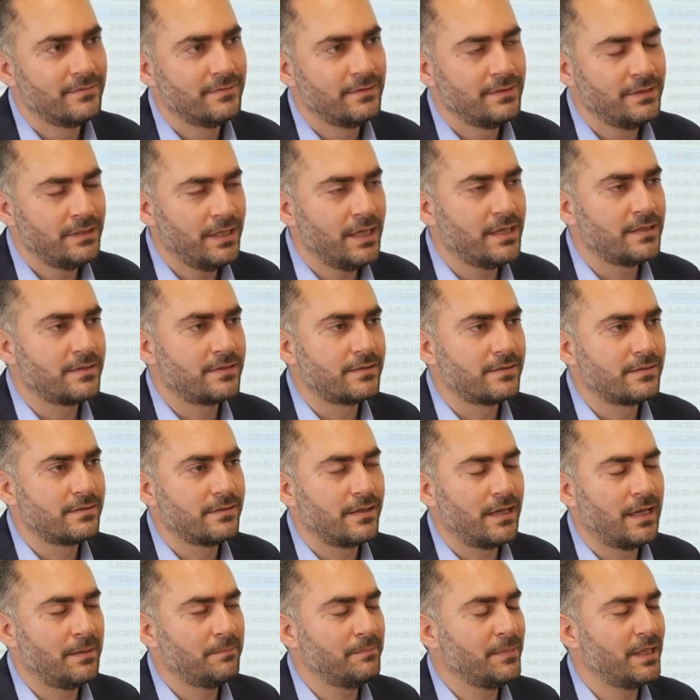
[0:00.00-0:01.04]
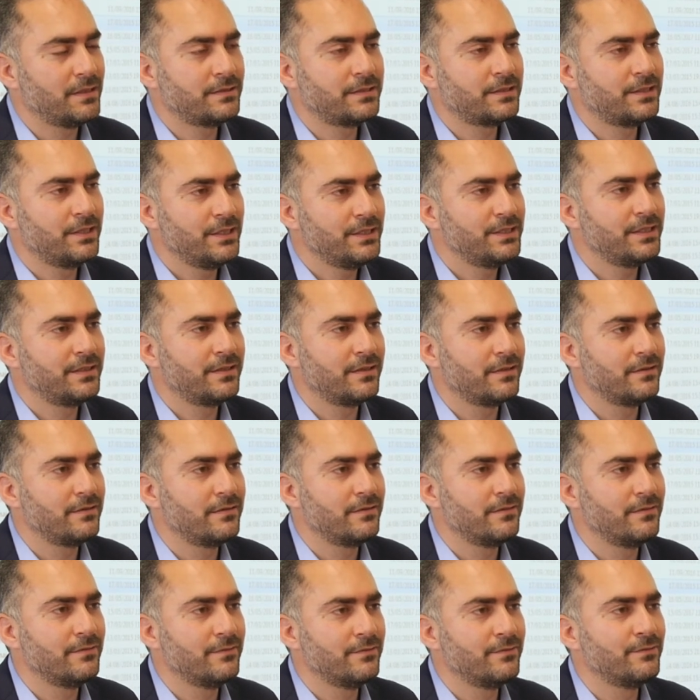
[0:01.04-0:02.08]
Yes, I'm not
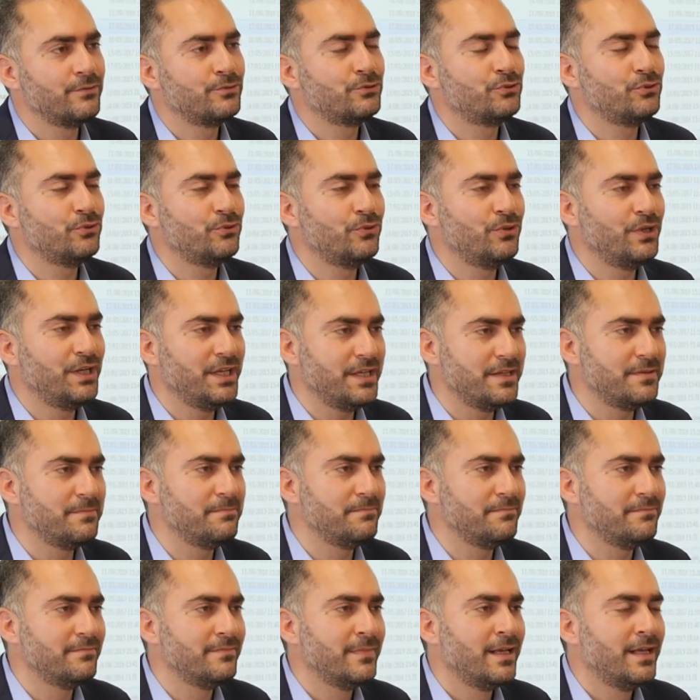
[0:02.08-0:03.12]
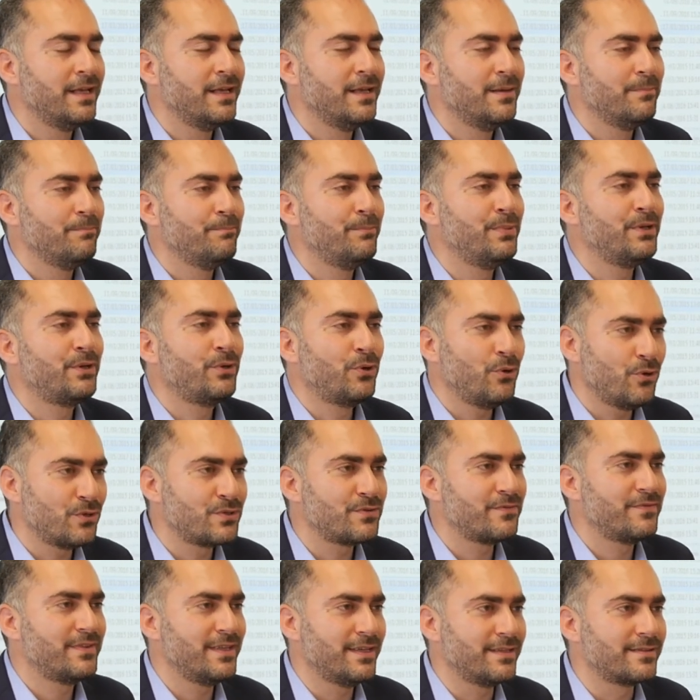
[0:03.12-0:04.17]
critical to him because
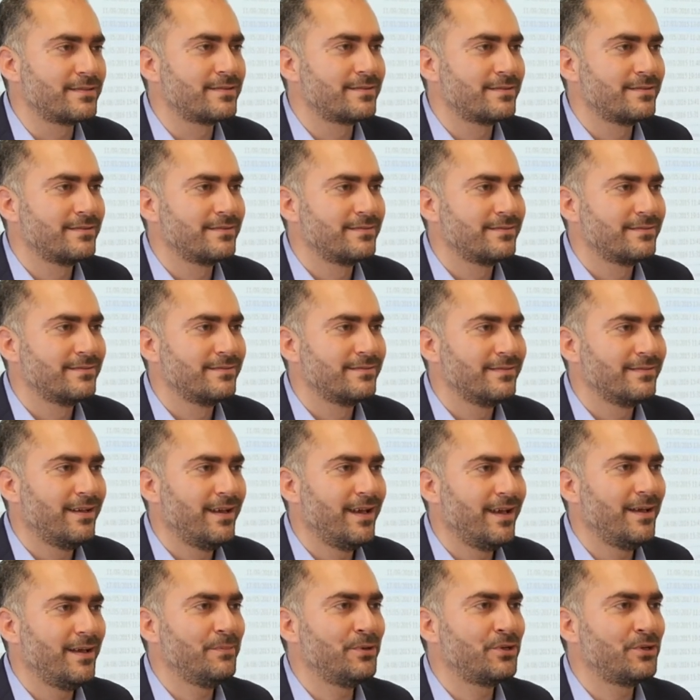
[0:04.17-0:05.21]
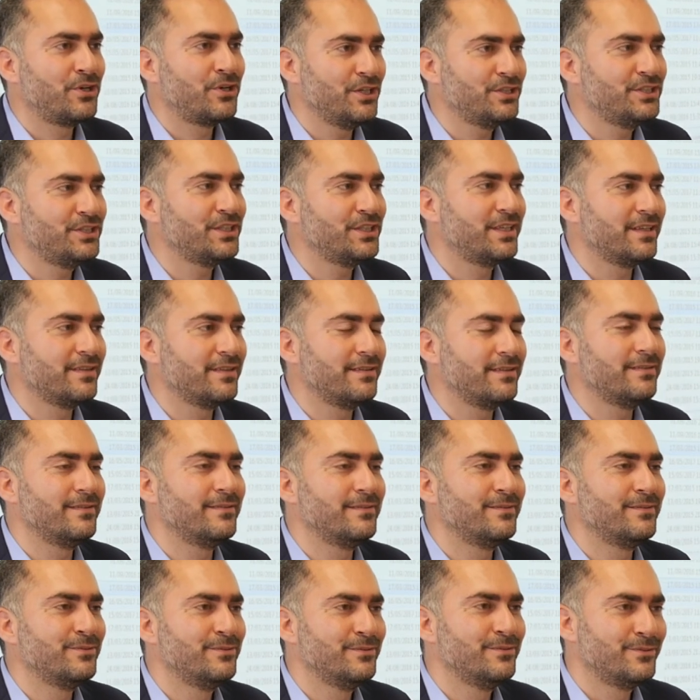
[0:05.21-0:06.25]
of this. I'm critical
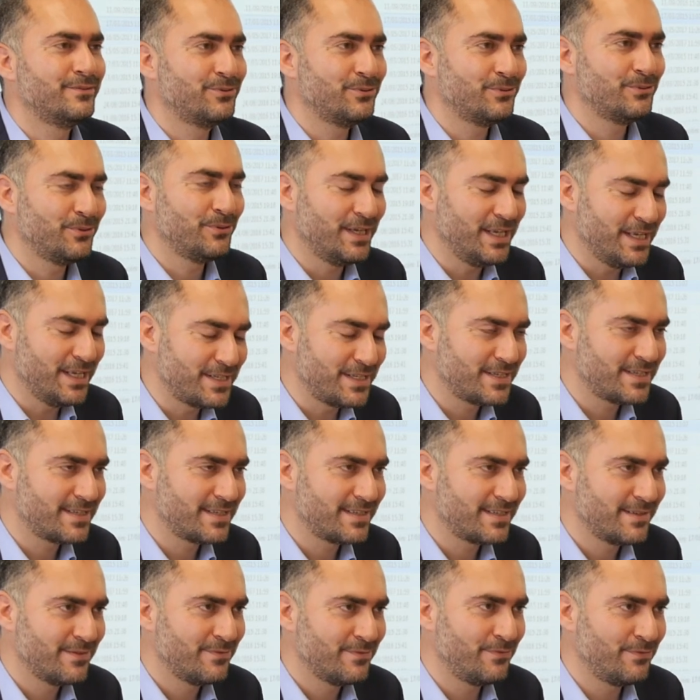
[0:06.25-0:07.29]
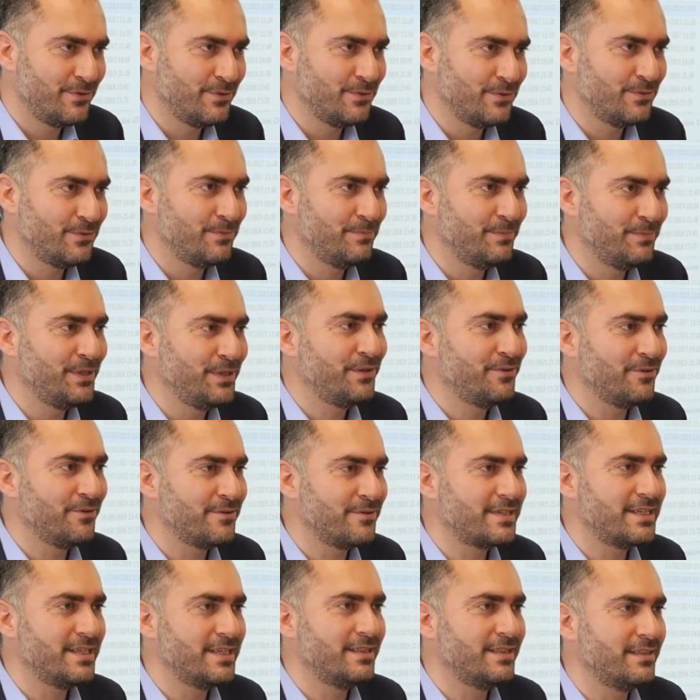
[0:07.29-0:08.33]
to his view
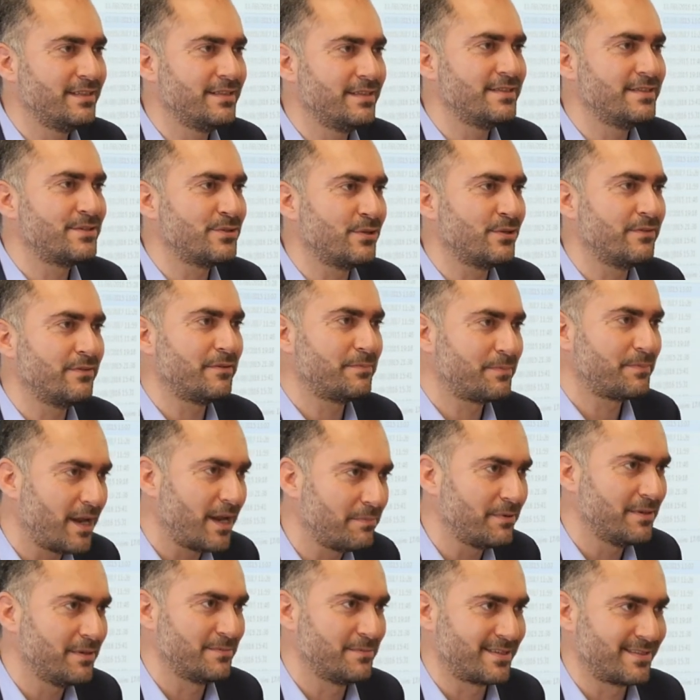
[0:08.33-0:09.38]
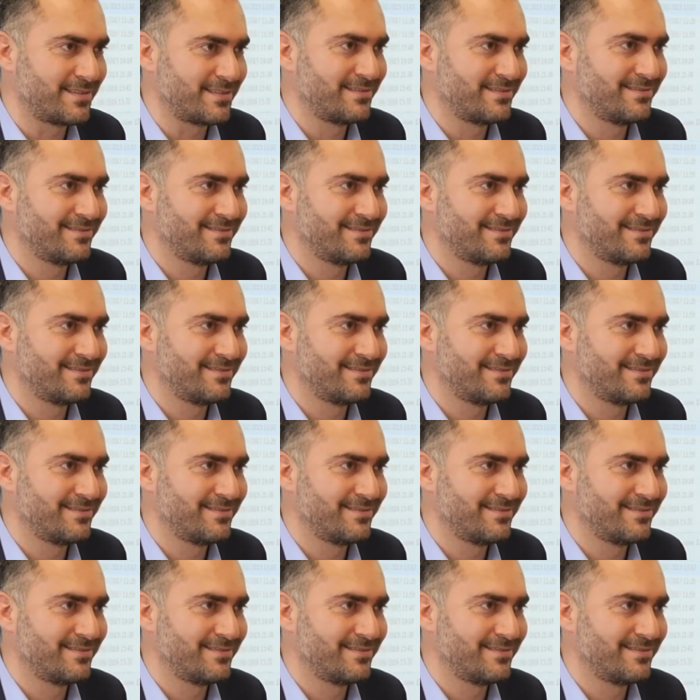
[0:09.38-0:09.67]
because he didn't solve the problems.